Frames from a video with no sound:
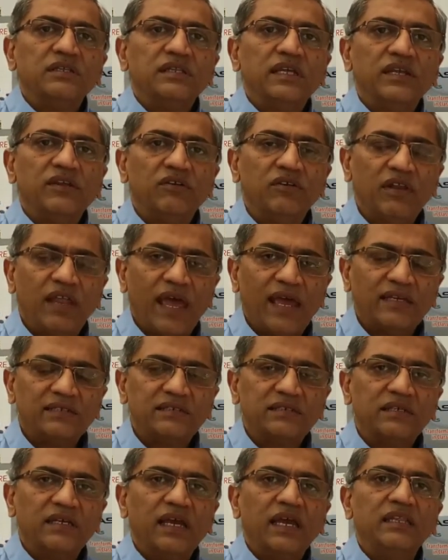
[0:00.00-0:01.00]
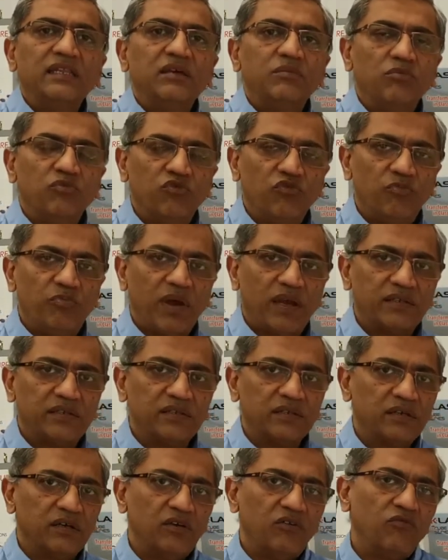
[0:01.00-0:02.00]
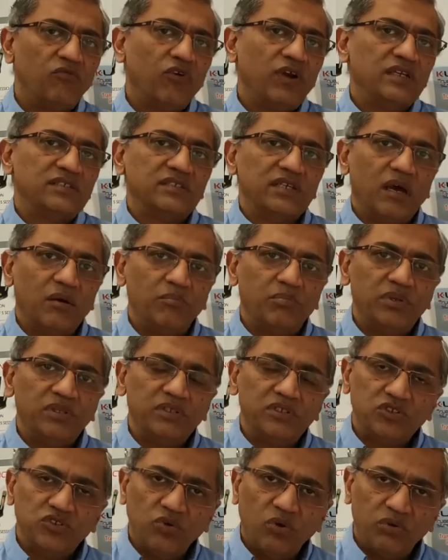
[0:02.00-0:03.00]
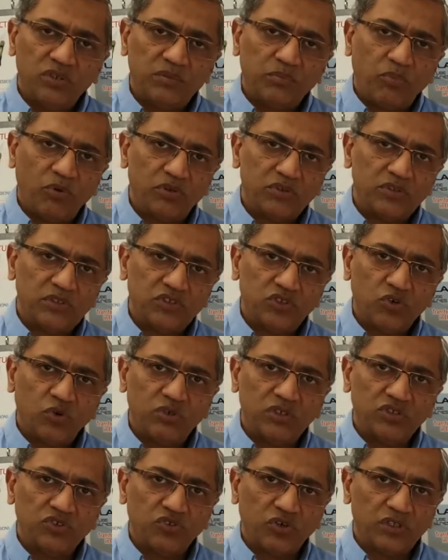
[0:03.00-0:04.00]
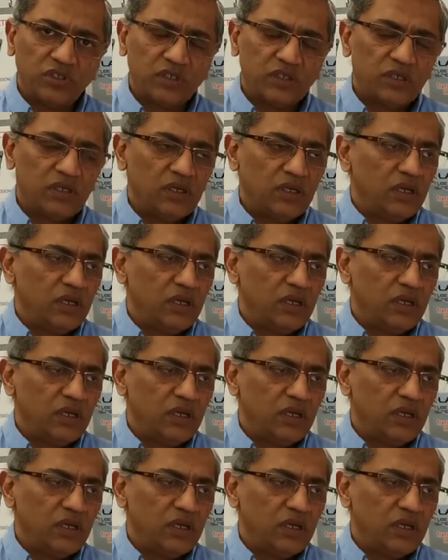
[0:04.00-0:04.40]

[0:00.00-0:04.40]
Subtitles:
they relax and they move better. For example, the shoulder joint.